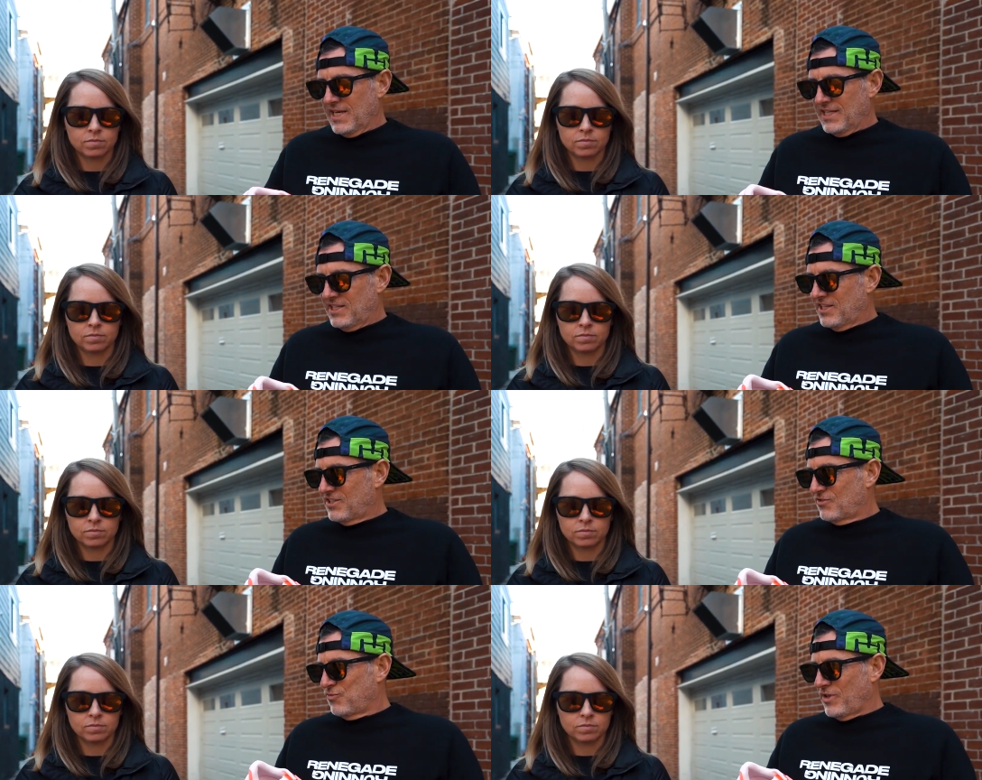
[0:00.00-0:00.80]
Speaker 1: is
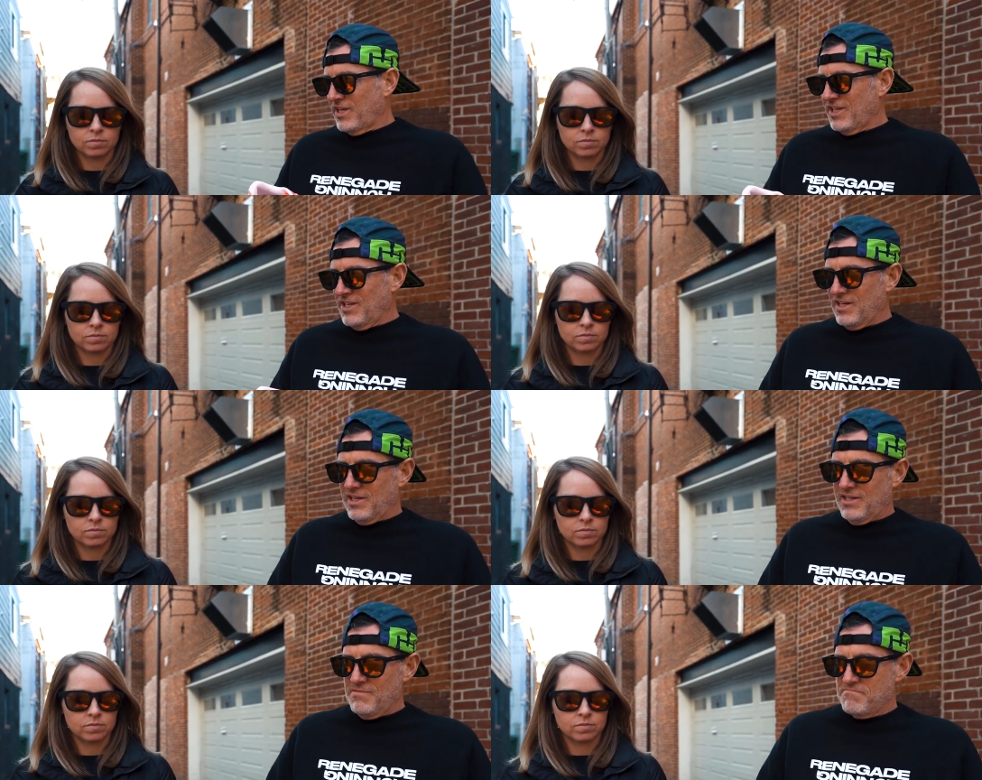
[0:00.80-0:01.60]
this one that you
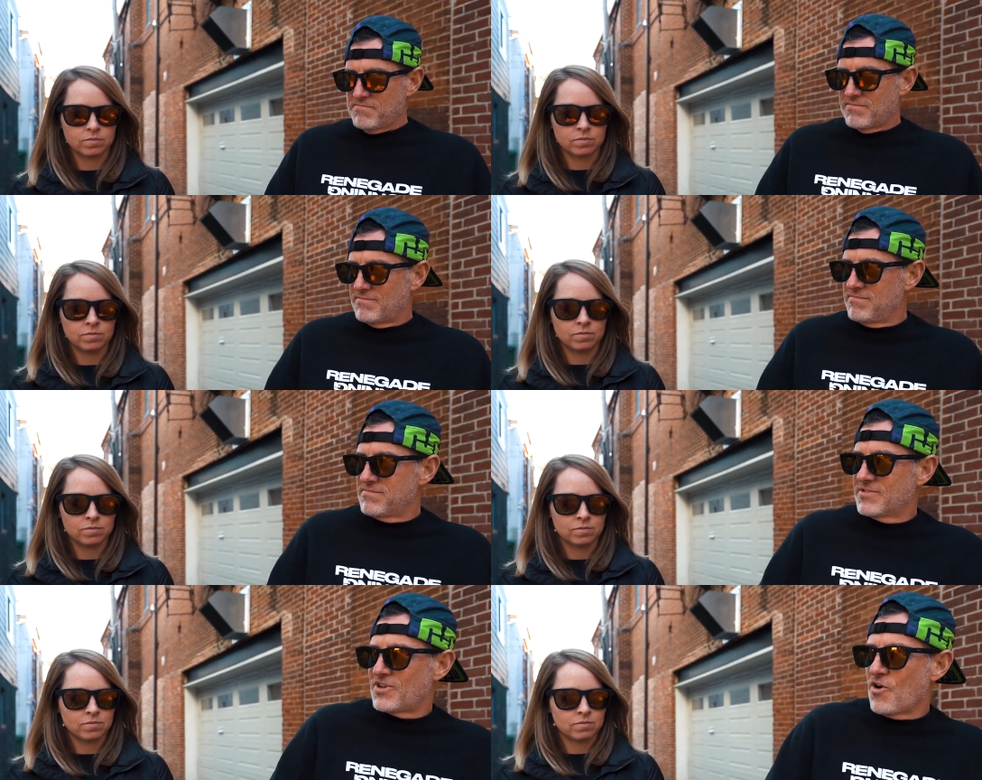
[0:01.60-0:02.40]
would
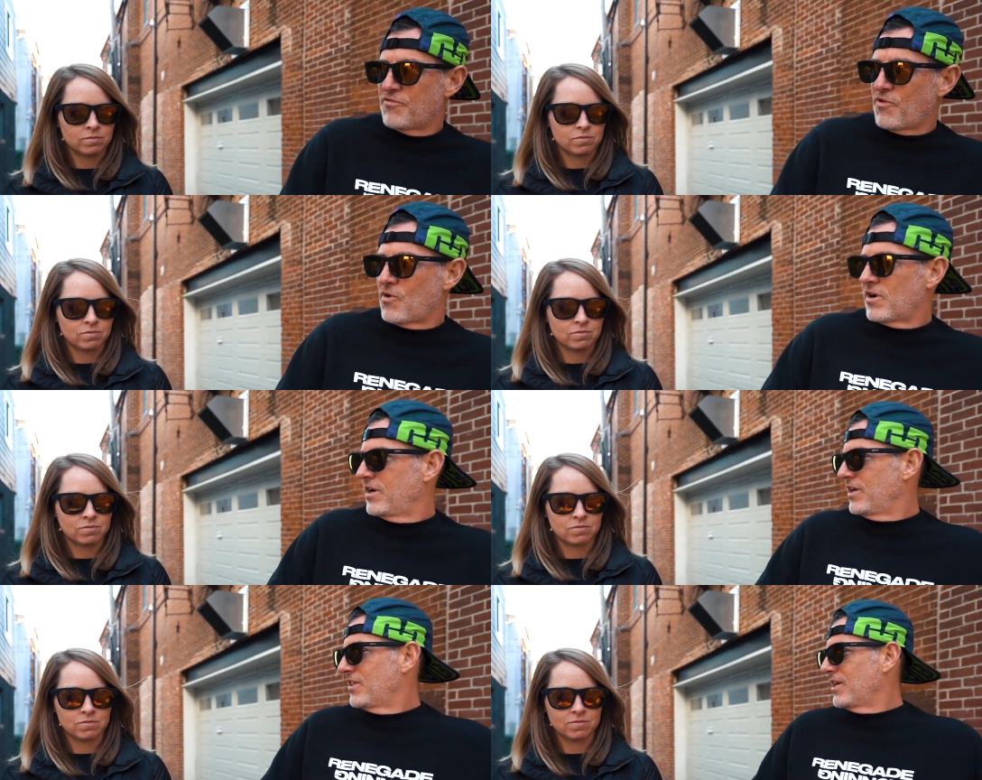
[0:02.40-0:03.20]
go for, or
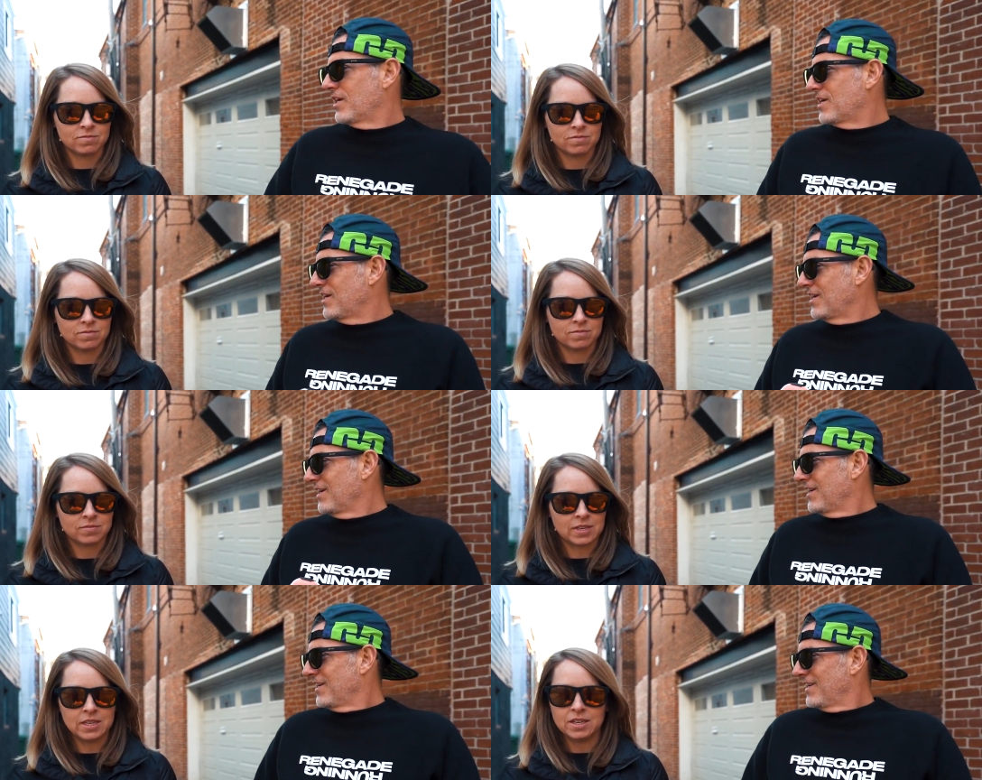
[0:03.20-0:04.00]
you think
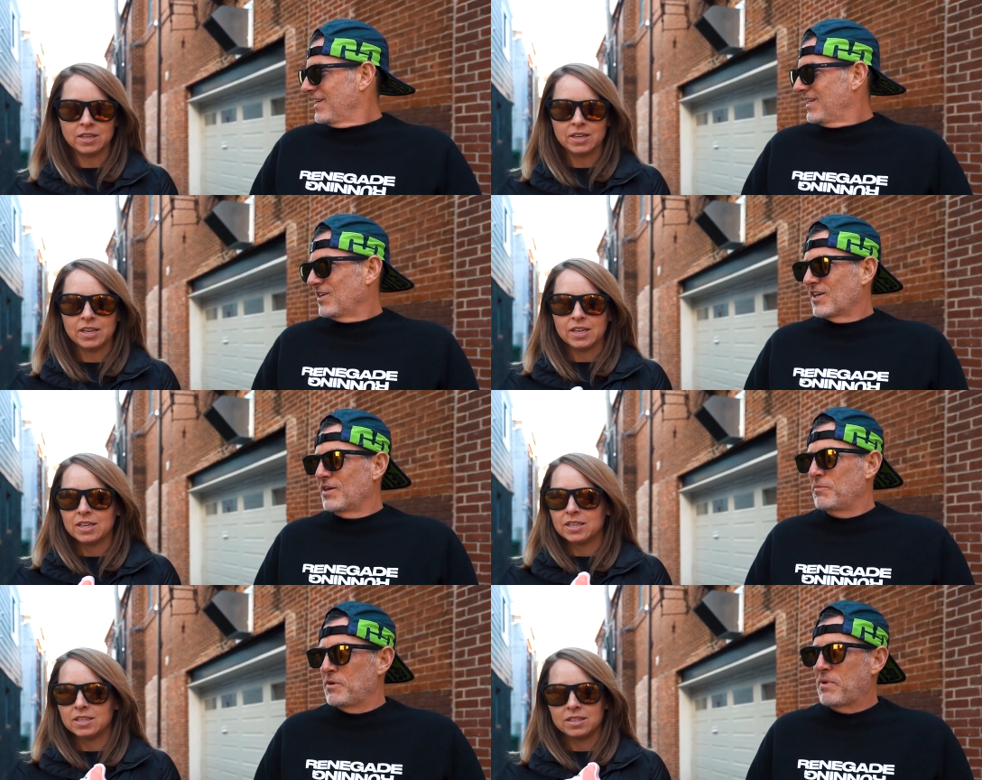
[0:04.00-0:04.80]
you're going
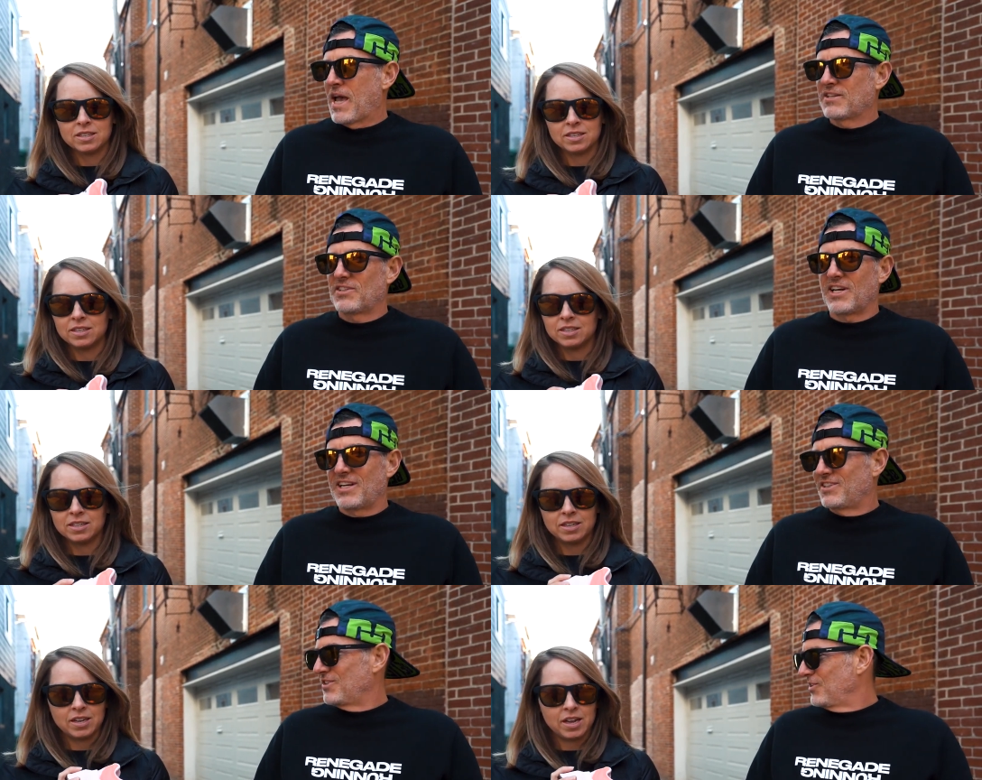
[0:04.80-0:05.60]
to be passing on
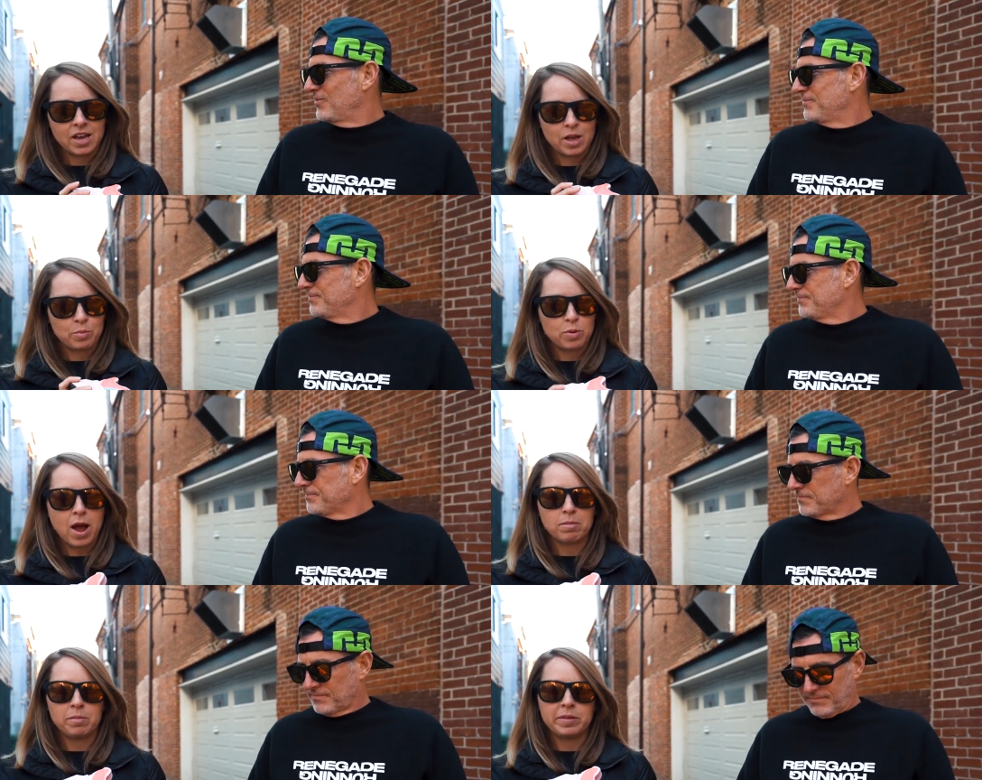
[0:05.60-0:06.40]
it soon?
Speaker 2: I'll
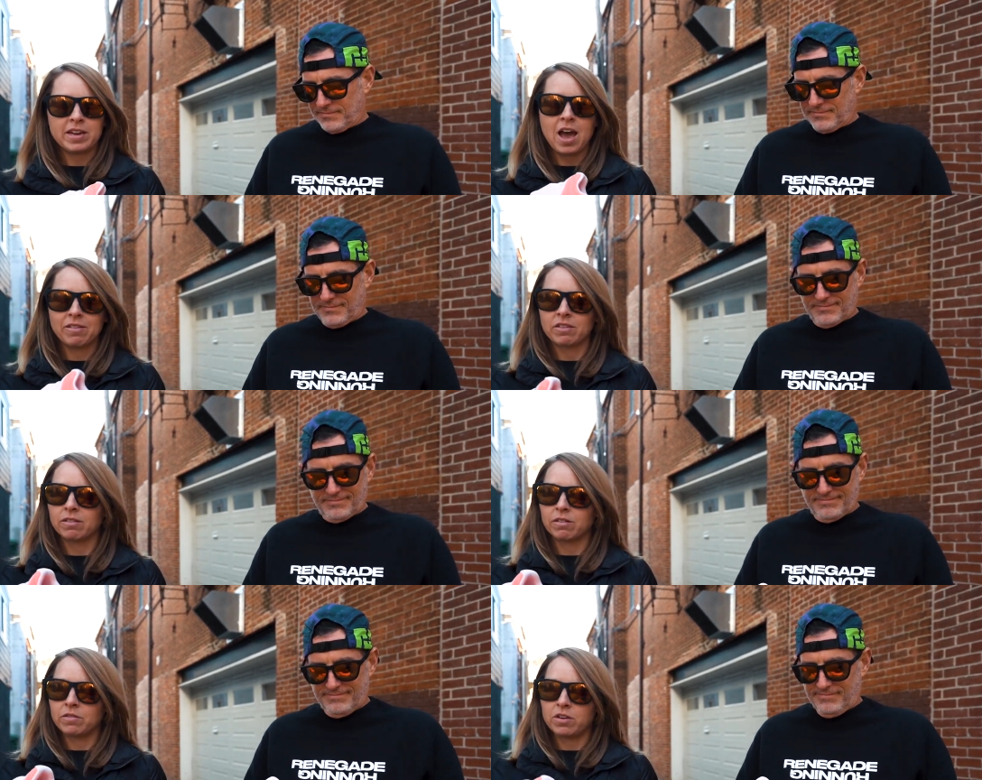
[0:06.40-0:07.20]
probably, after
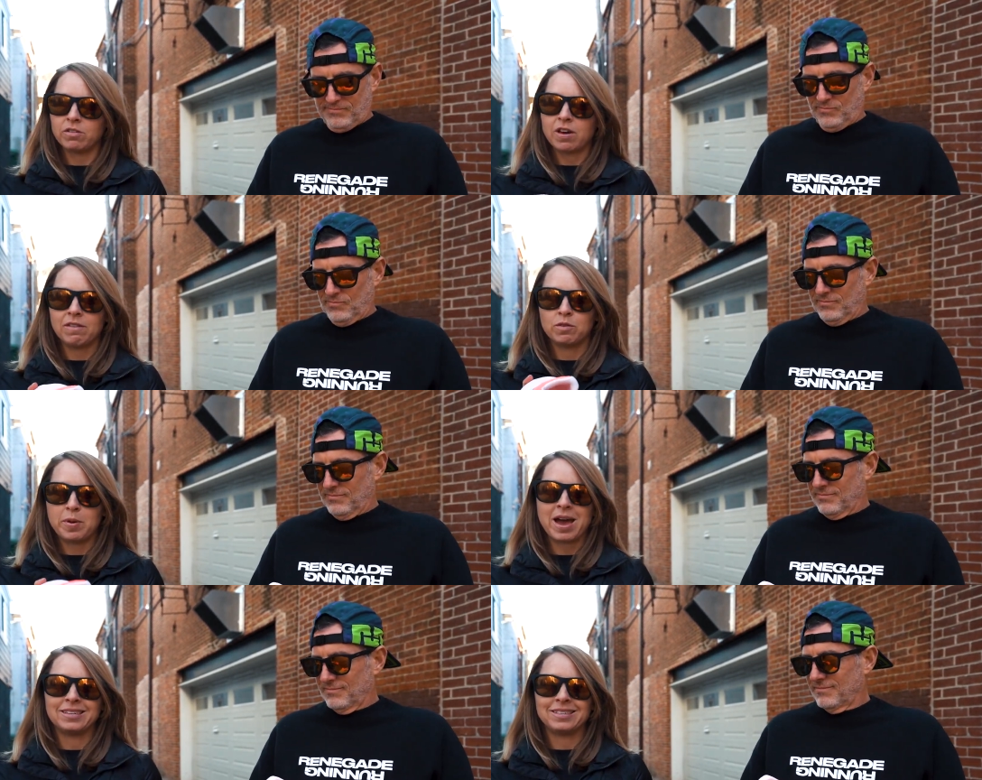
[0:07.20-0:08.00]
the review, have to
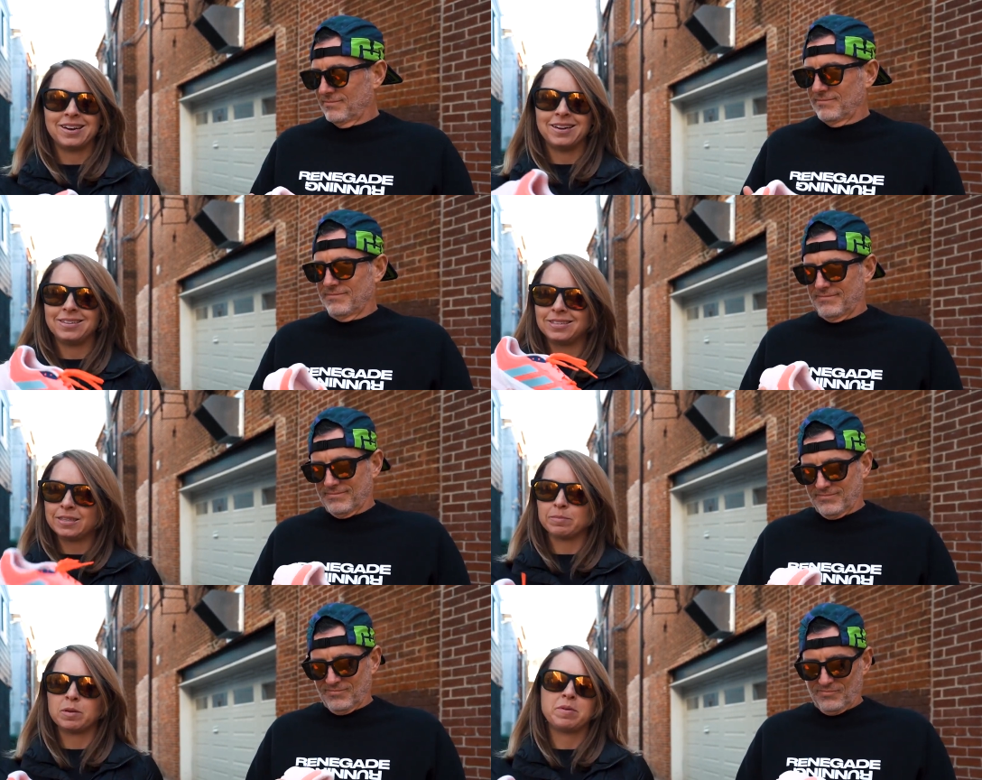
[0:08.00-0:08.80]
pass on it
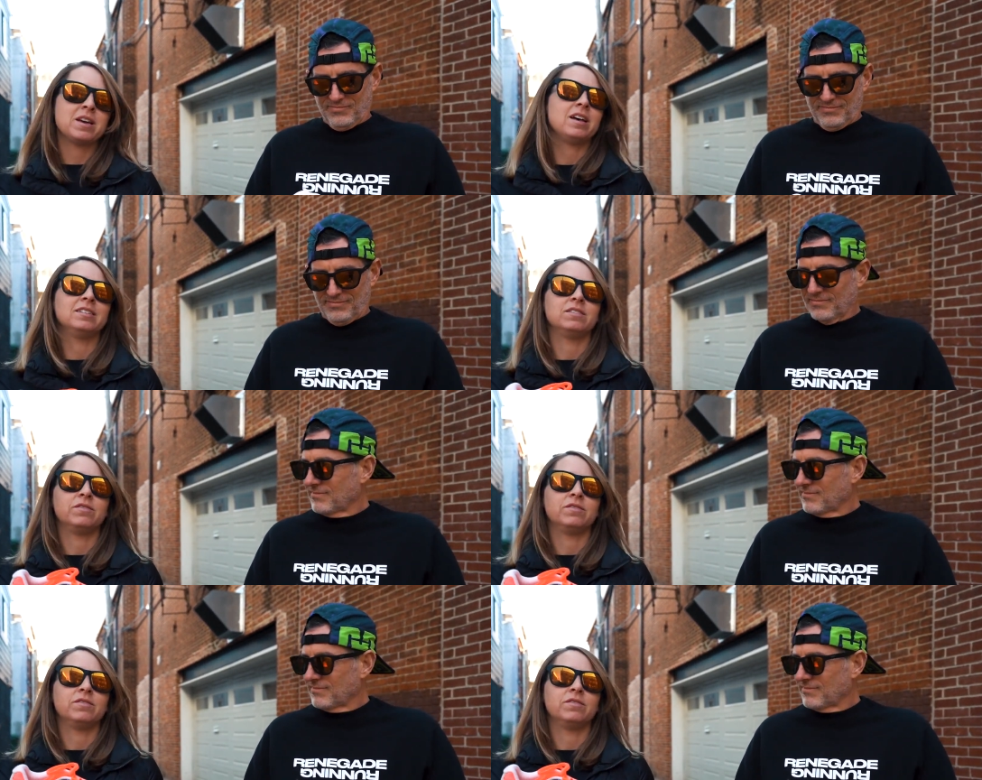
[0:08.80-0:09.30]
simply because